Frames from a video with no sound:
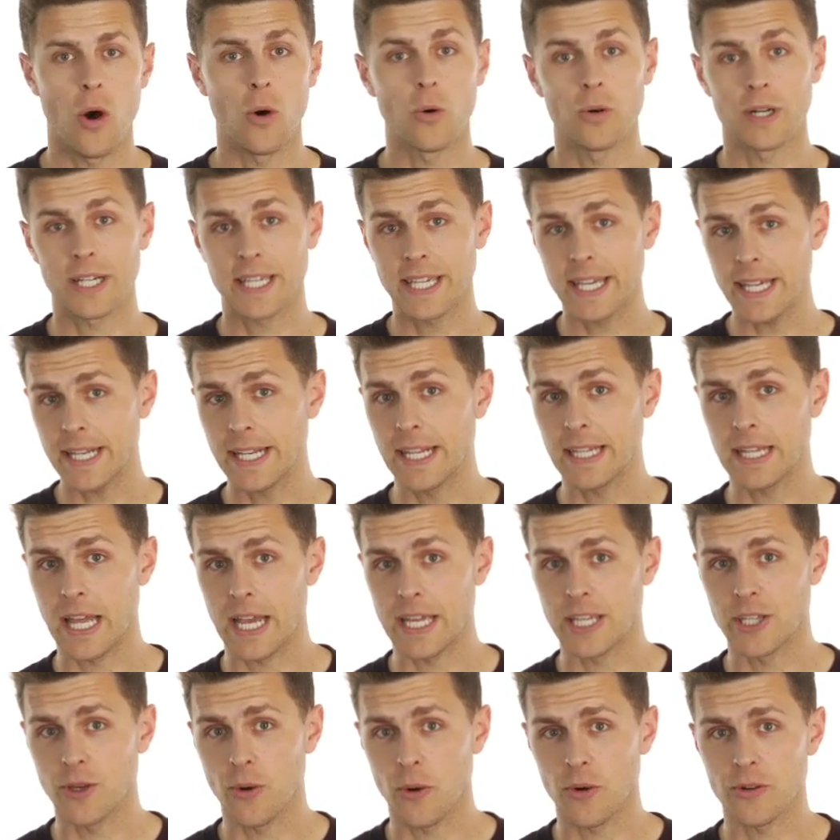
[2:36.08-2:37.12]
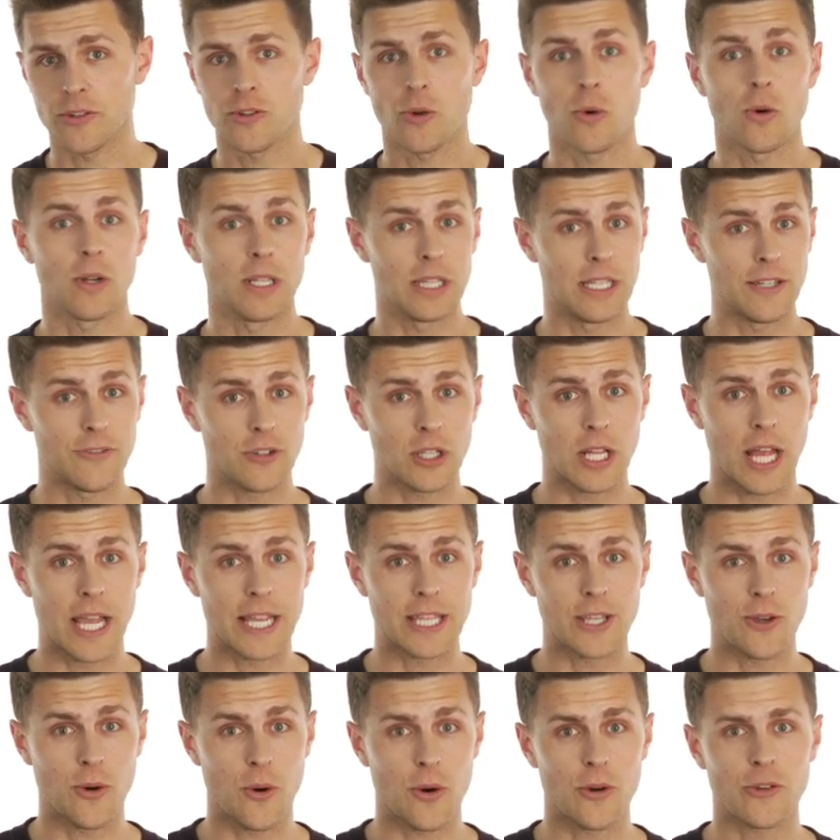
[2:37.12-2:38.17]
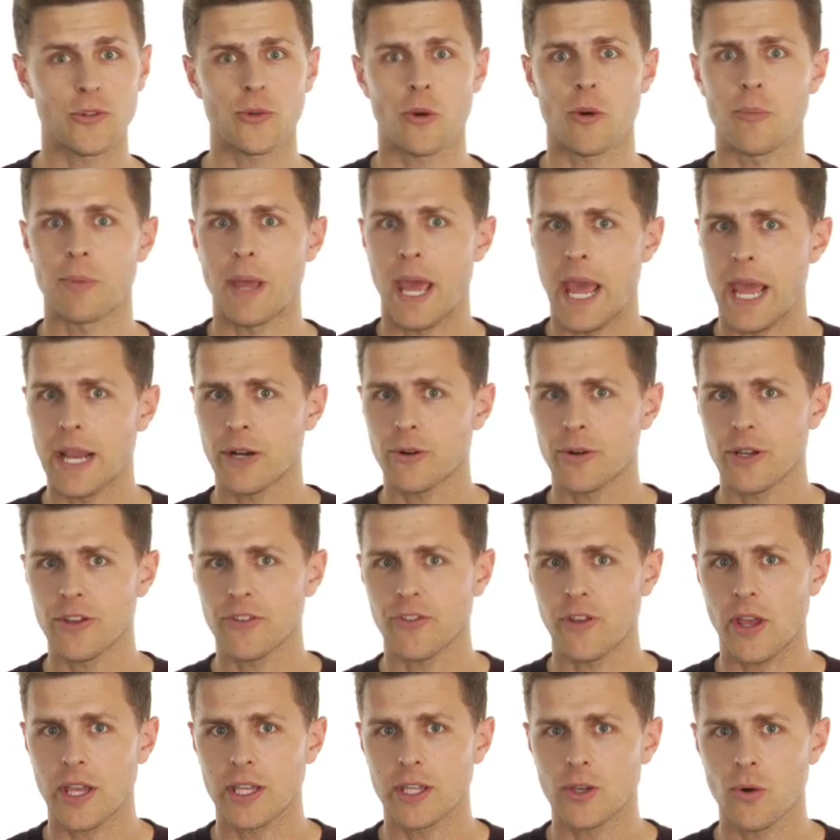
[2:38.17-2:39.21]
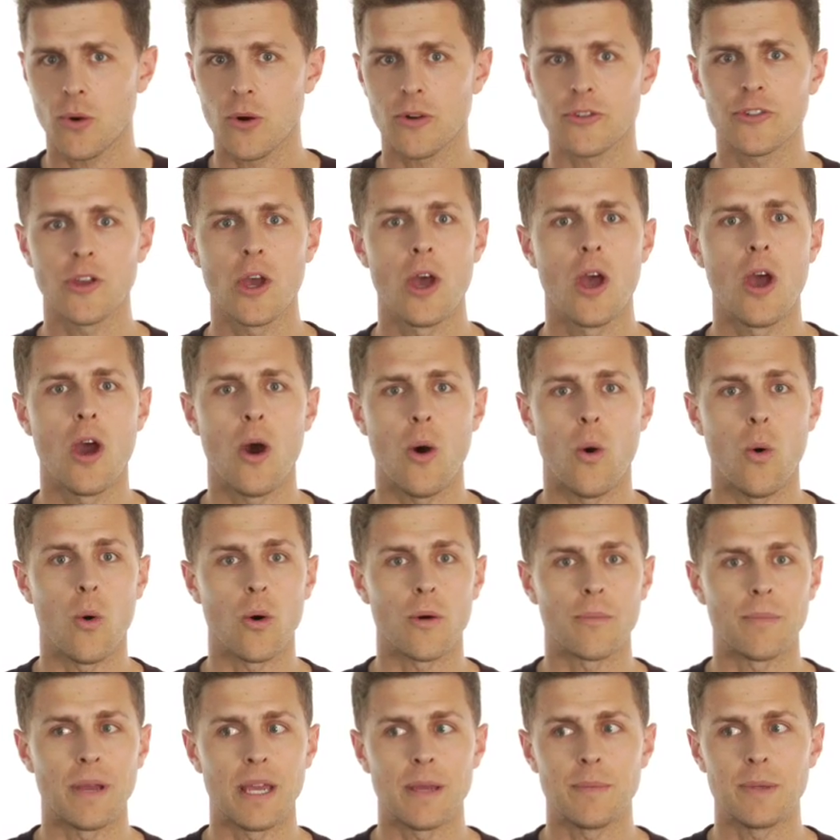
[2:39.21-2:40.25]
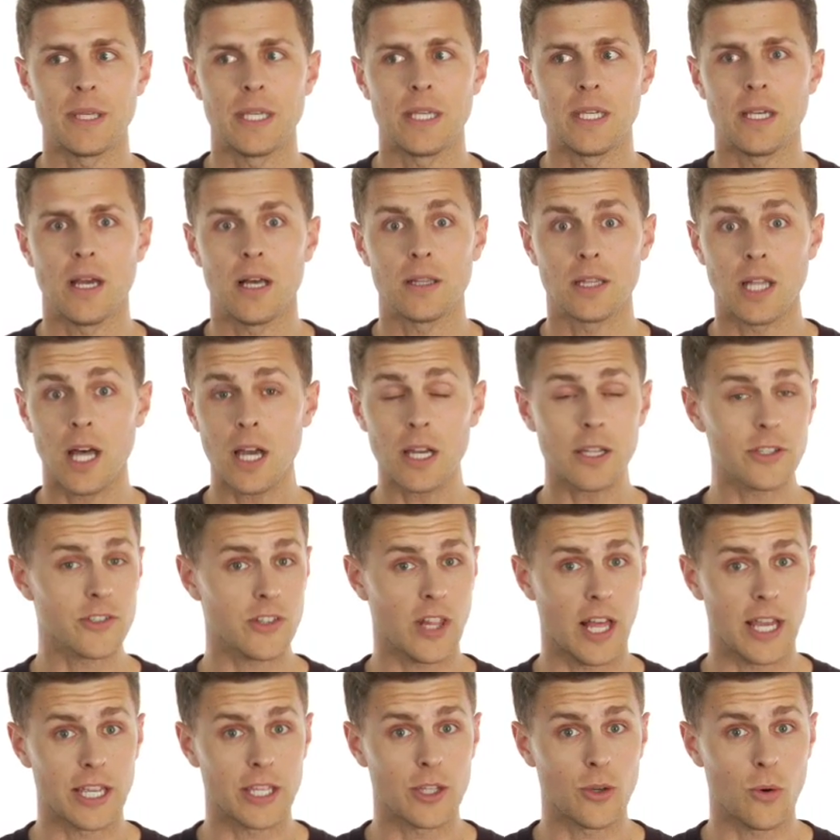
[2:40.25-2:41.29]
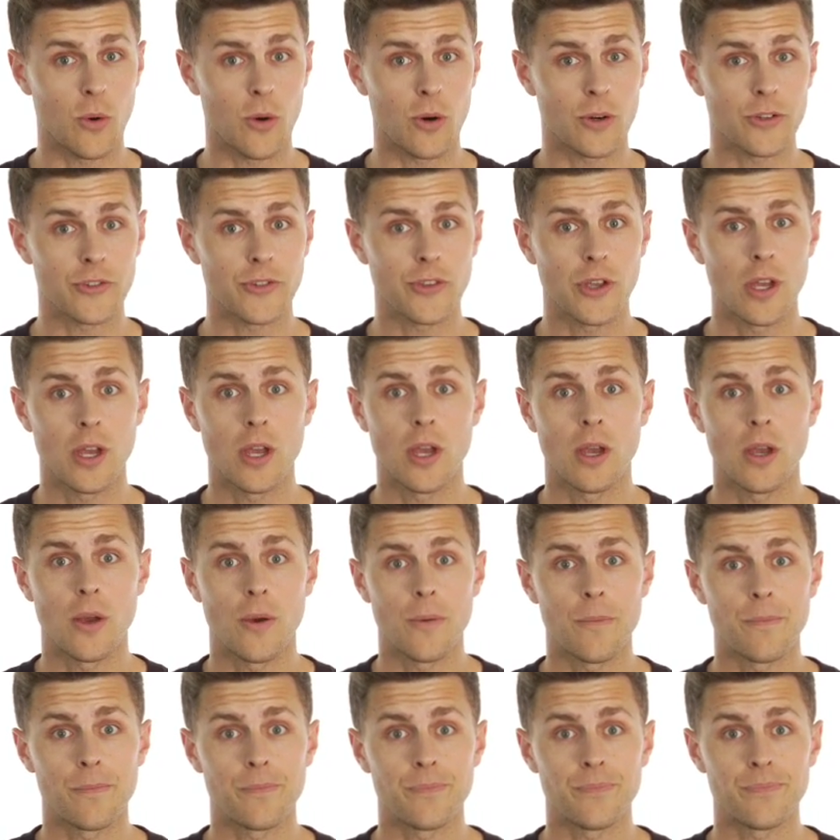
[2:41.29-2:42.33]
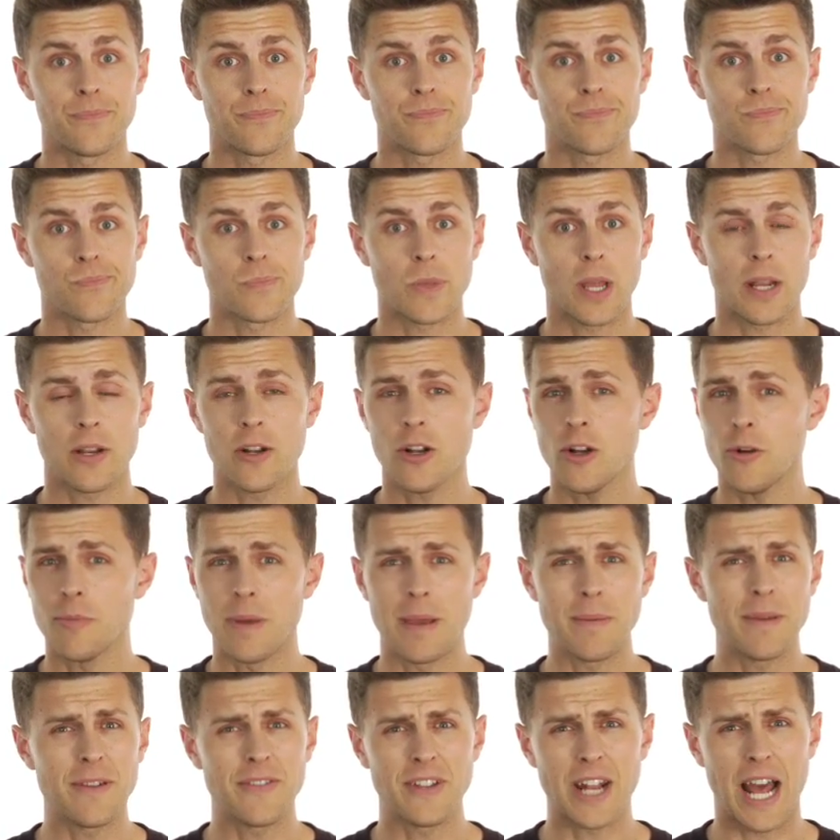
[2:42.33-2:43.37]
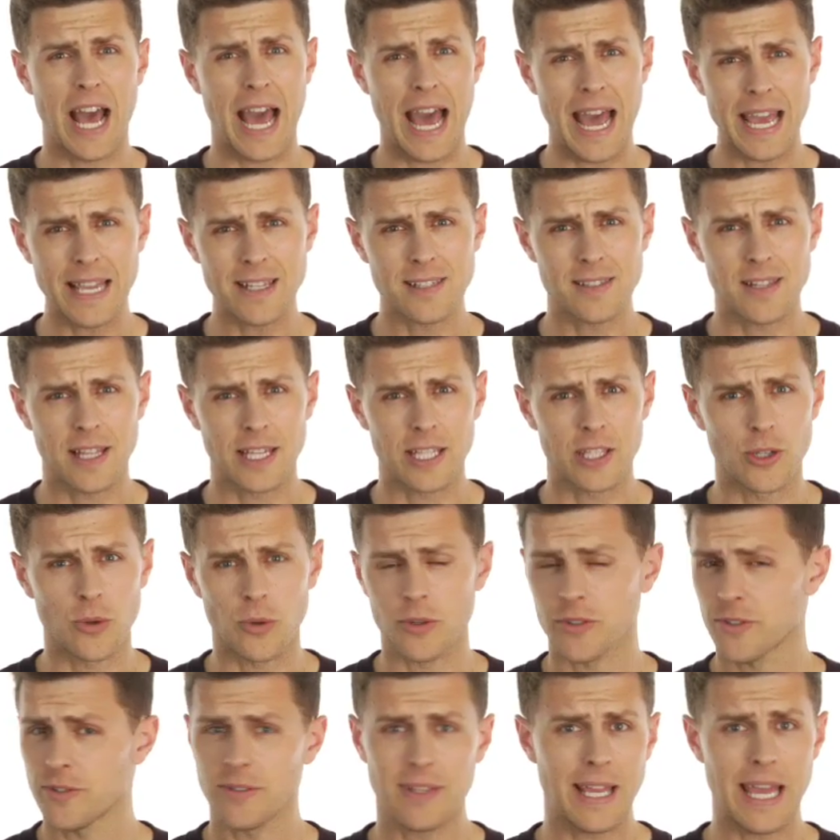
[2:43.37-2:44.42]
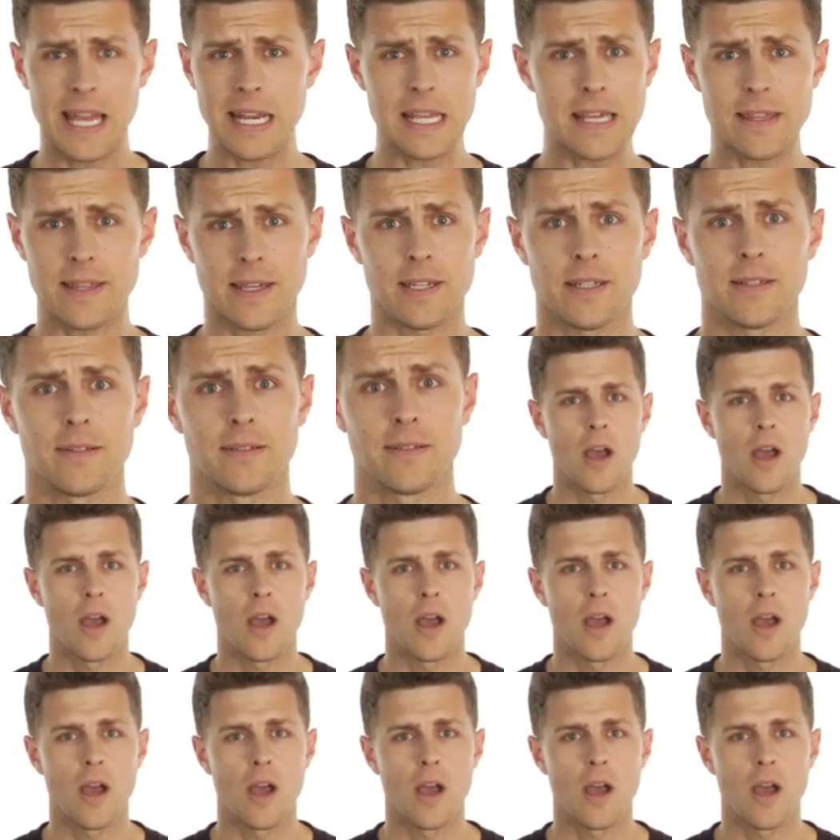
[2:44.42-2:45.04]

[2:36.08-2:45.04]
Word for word: Or a kidney like yours, or a liver like yours, or a pancreas like yours, or maybe lungs like yours. I don't know, maybe even eyes like yours. Anything.